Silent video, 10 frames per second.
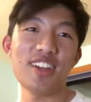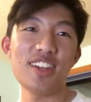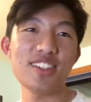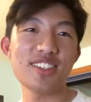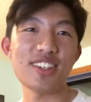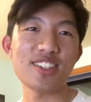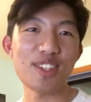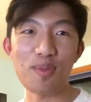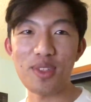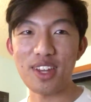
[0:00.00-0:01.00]
It's just
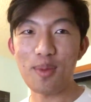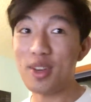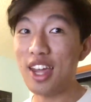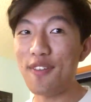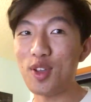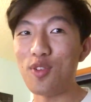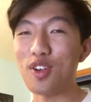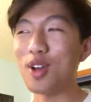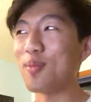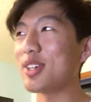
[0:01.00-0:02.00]
something I'm gonna have to
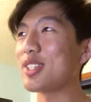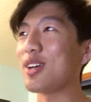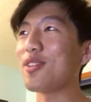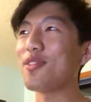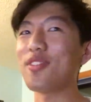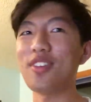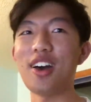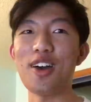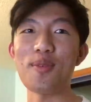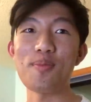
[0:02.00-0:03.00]
overcome myself.
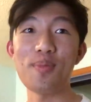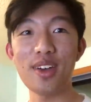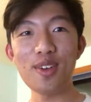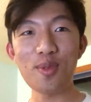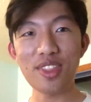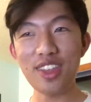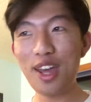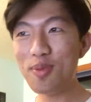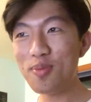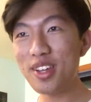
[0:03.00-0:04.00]
Um, but with
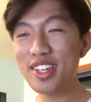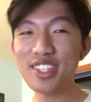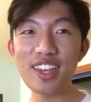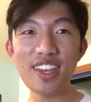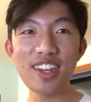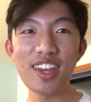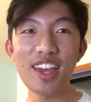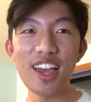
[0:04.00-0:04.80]
that being said,